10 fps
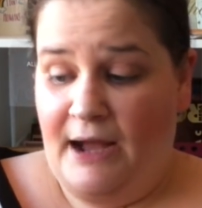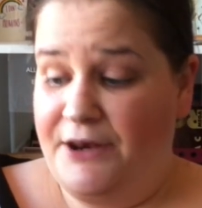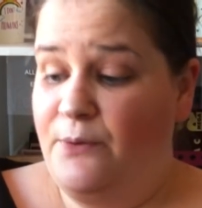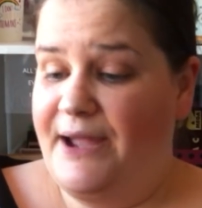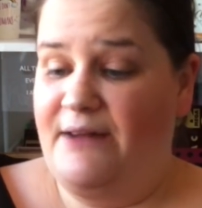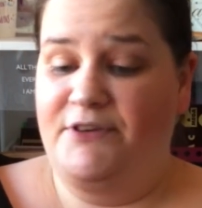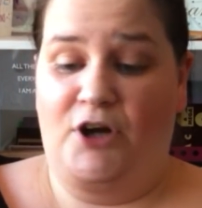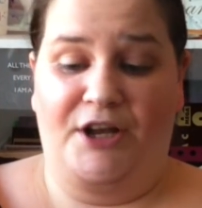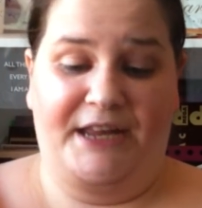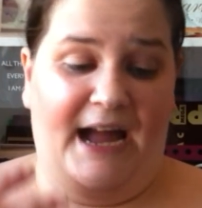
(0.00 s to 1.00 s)
I know we haven't
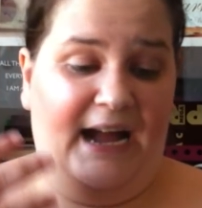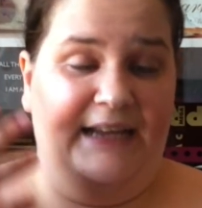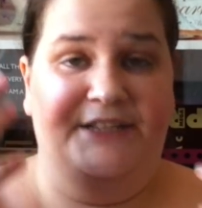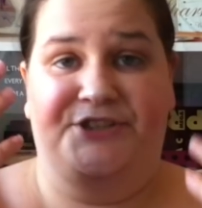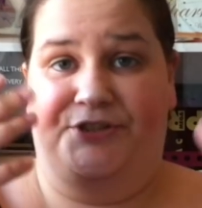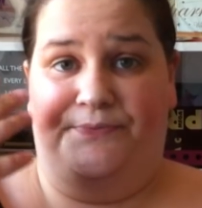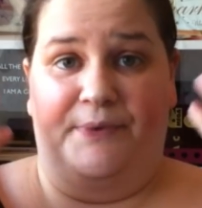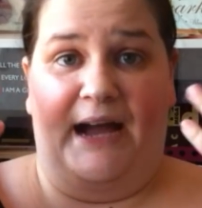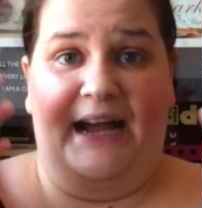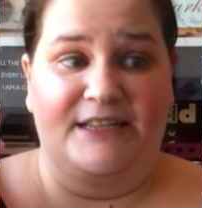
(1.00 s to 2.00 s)
got any eye
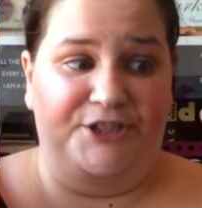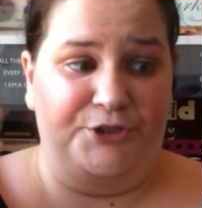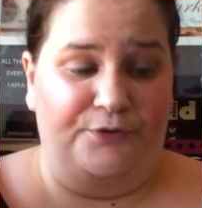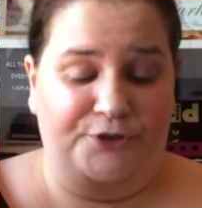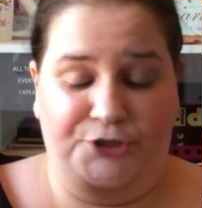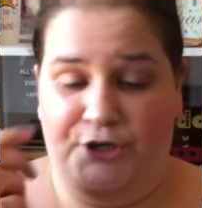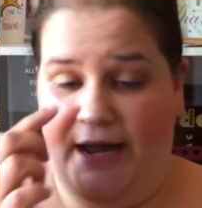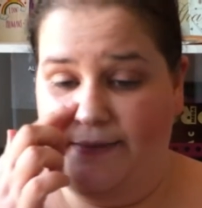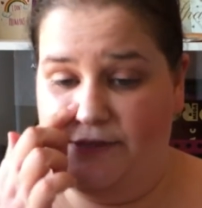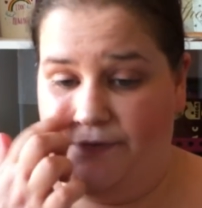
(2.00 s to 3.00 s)
stuff to
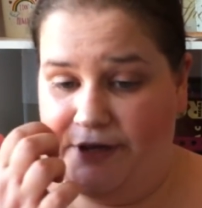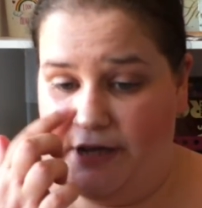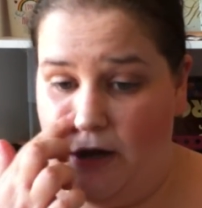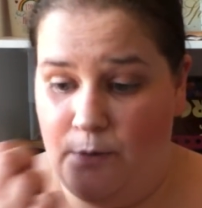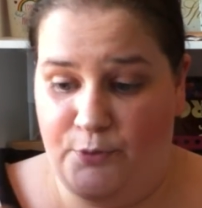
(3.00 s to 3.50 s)
try in this video,